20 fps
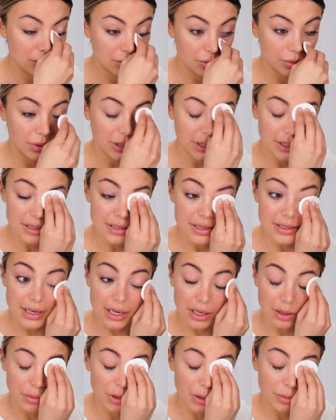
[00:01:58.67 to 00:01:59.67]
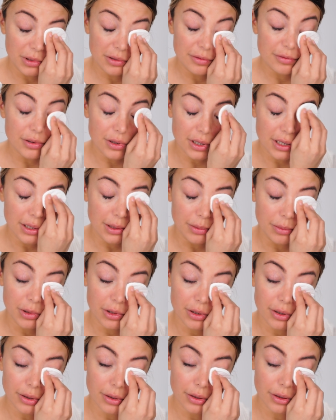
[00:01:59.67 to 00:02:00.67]
we need to take a moment for him
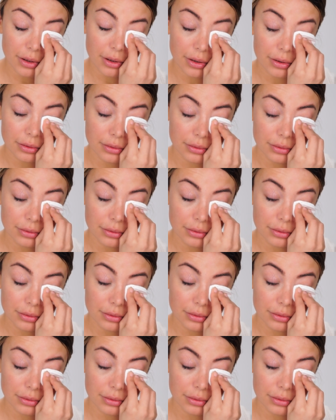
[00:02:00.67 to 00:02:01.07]
or her.